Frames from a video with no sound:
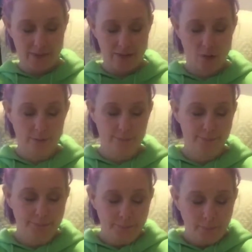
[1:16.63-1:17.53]
So,
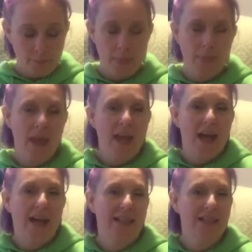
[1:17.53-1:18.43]

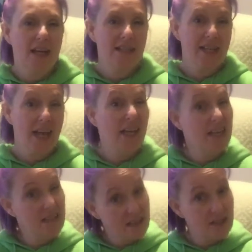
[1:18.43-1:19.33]
a tongue tie
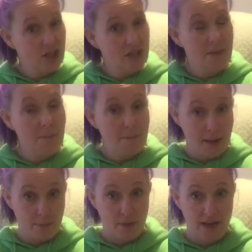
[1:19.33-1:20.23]
isn't just a
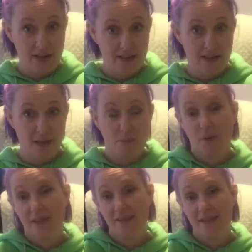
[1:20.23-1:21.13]
membrane. A
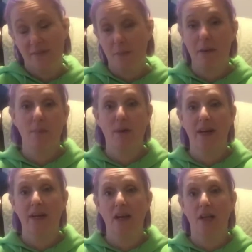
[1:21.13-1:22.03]
presence of a
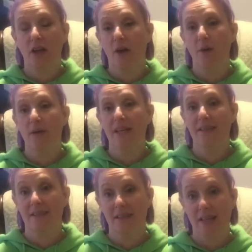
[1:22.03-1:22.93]
membrane alone
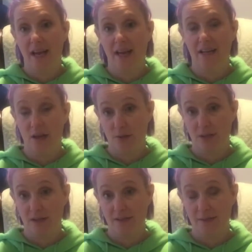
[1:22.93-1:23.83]
isn't a
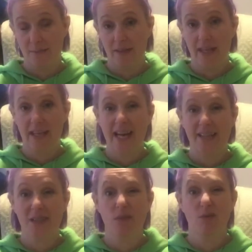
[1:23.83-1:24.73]
diagnosis. It has
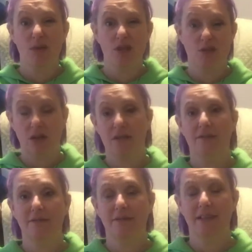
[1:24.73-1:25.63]
to be restrictive.
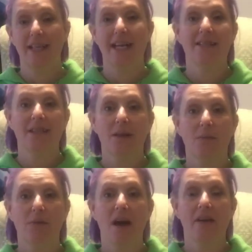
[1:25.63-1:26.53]
It has to
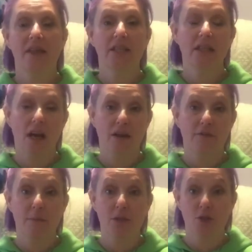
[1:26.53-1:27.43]
block the tongue
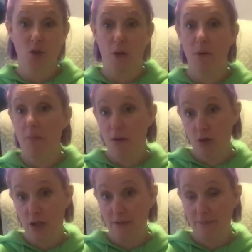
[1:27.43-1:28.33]
from its normal motion.